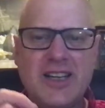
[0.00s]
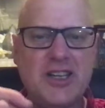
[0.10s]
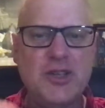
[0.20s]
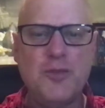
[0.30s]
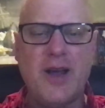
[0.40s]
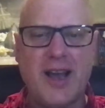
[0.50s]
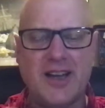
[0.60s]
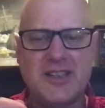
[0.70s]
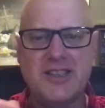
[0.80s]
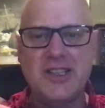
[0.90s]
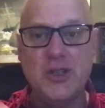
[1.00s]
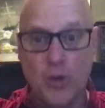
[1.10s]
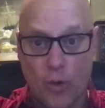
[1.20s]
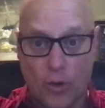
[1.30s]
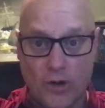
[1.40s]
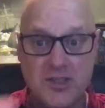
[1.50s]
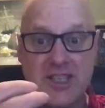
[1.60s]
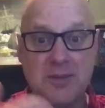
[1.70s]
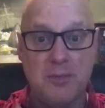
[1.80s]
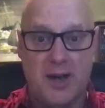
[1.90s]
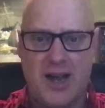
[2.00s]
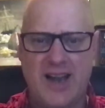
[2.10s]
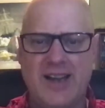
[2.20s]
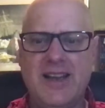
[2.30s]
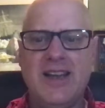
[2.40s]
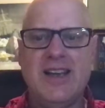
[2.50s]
humanity, yours and mine,